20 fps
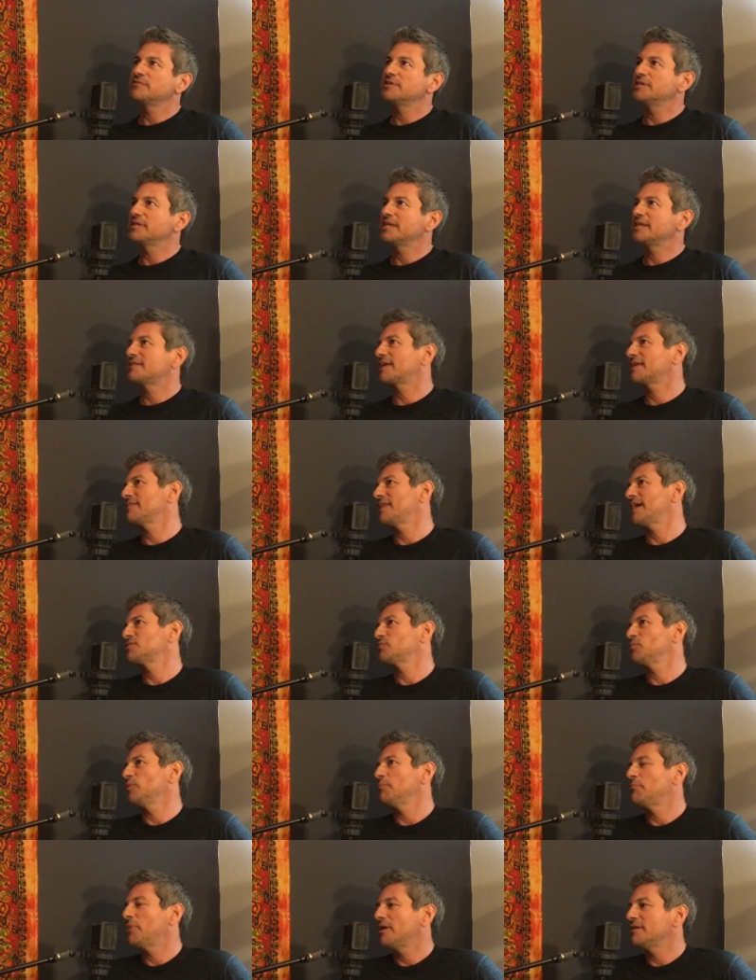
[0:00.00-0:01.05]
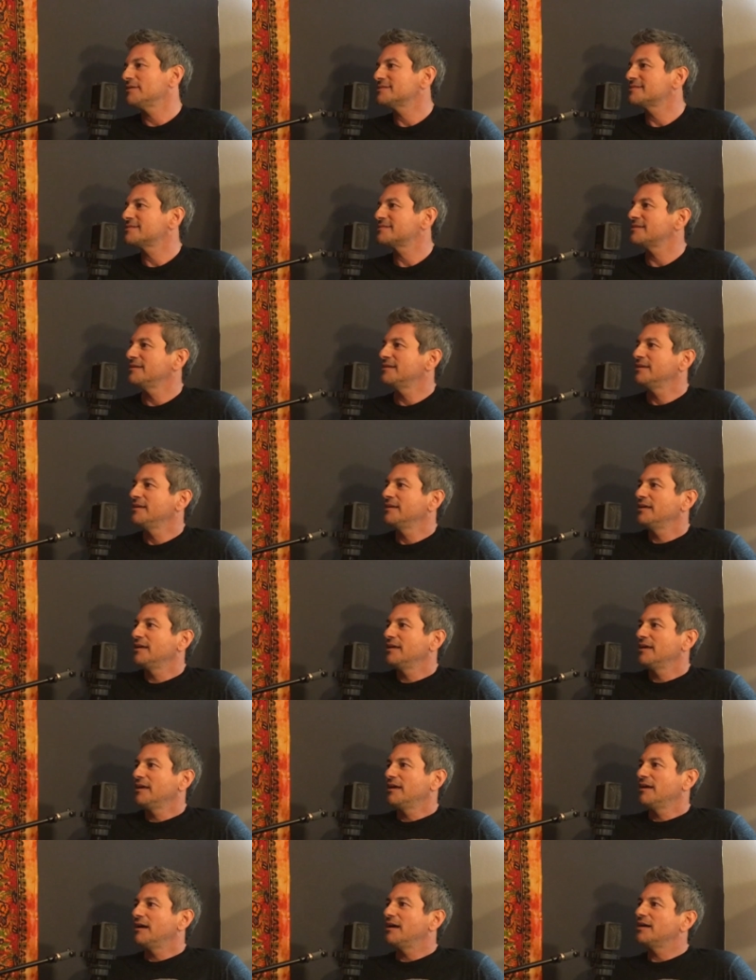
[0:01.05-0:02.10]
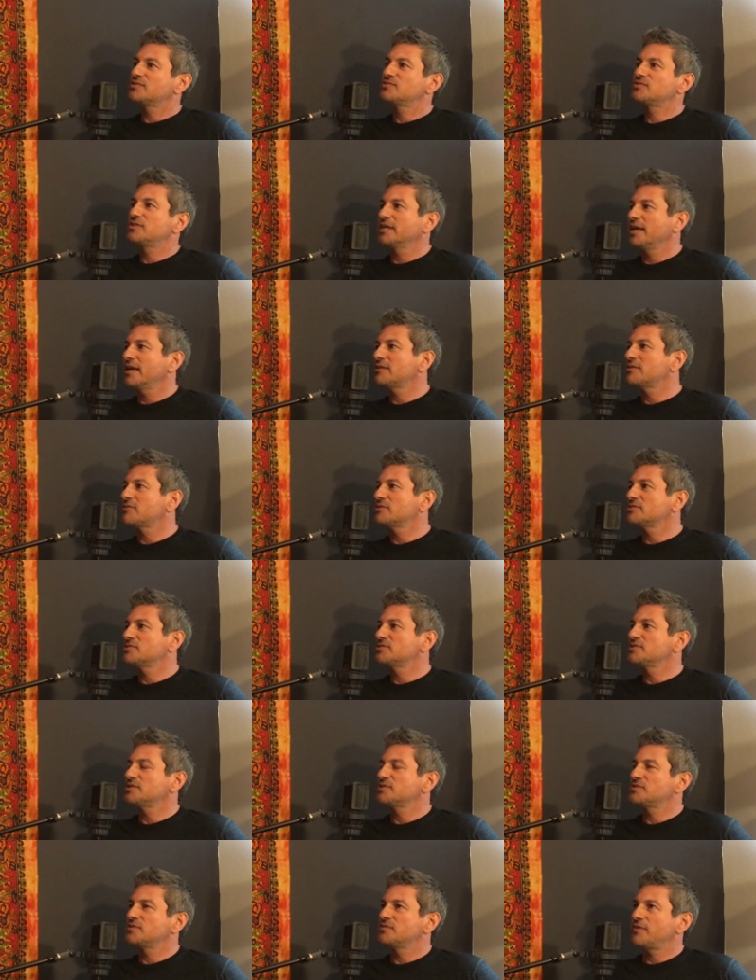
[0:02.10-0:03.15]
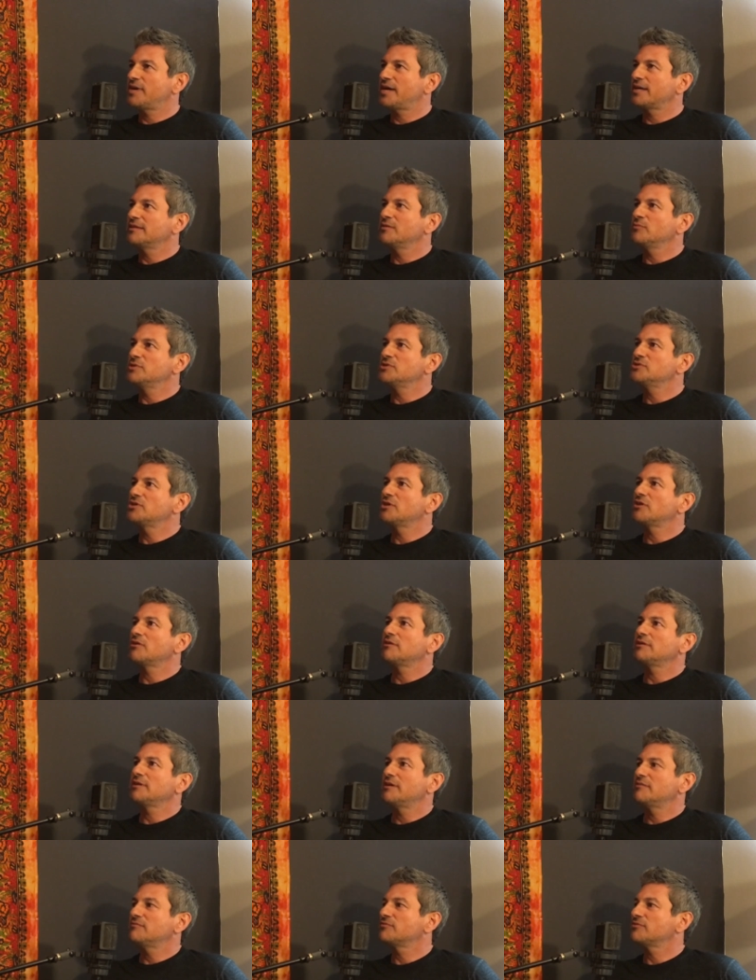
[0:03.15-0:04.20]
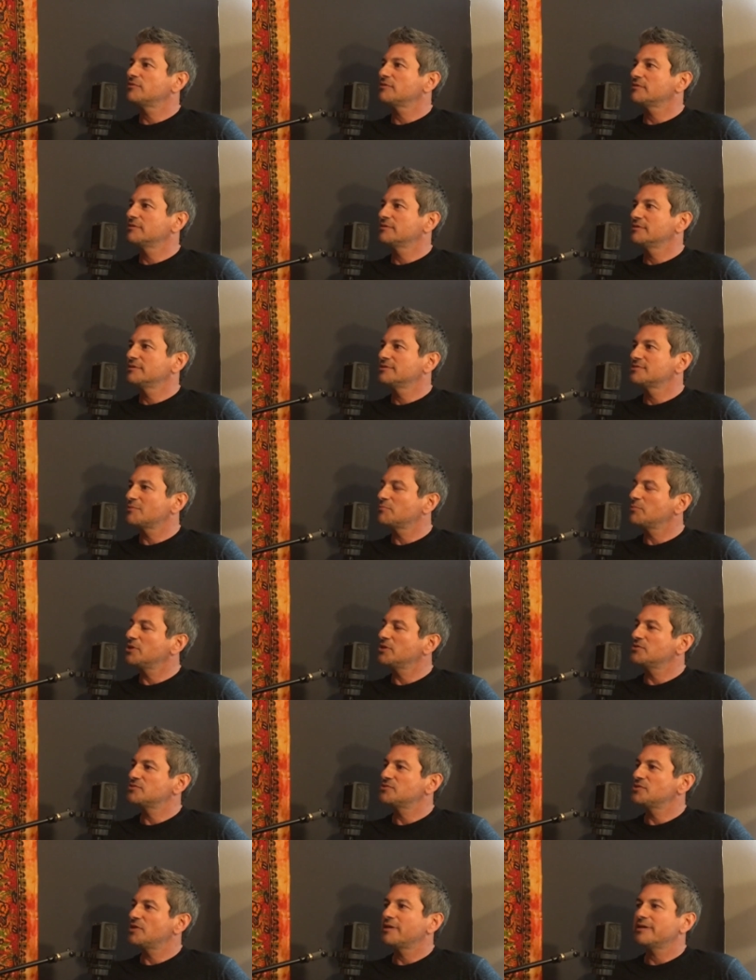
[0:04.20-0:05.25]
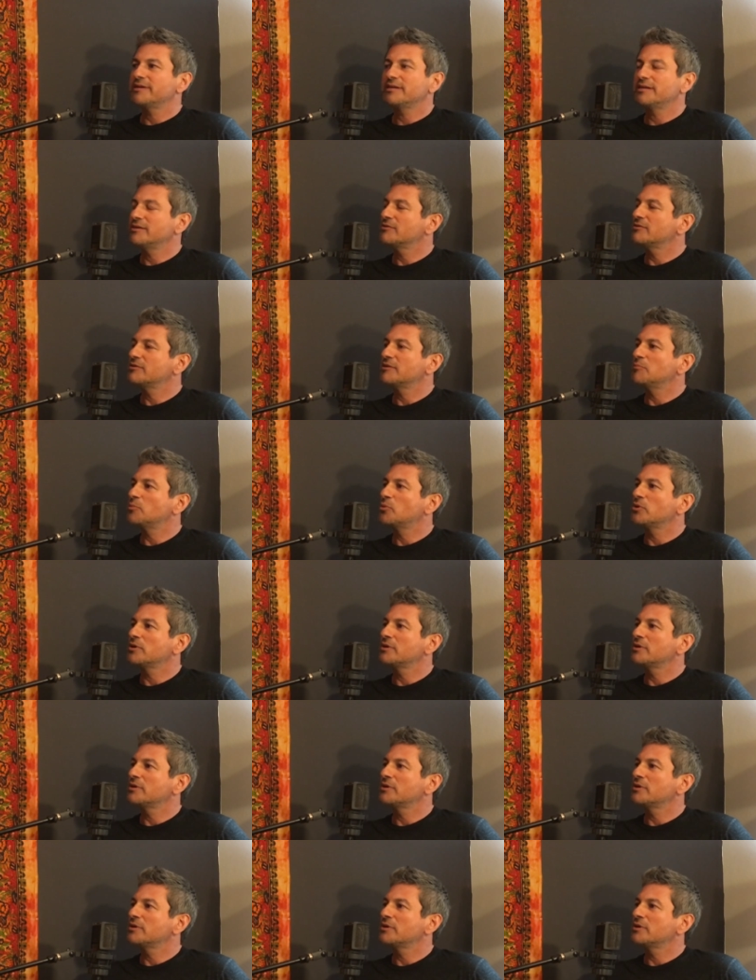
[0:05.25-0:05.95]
That's what bonds us together is the fact that we shared a love for somebody who's not here anymore.